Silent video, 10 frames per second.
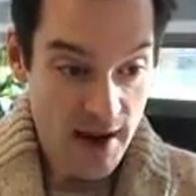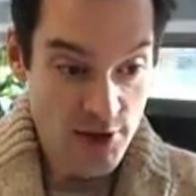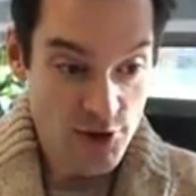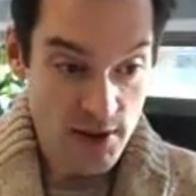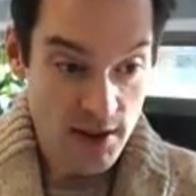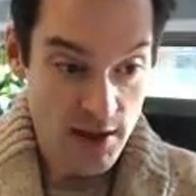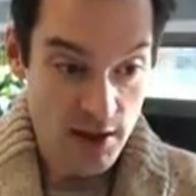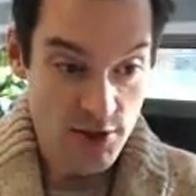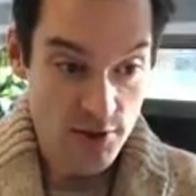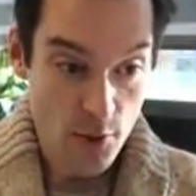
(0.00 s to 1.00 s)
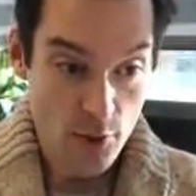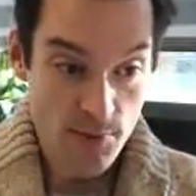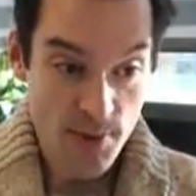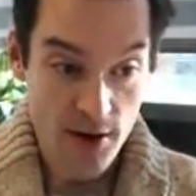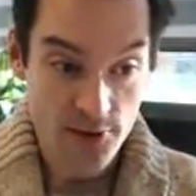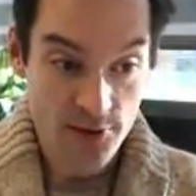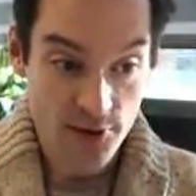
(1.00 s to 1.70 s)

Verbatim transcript: entry in each of the ordered pairs.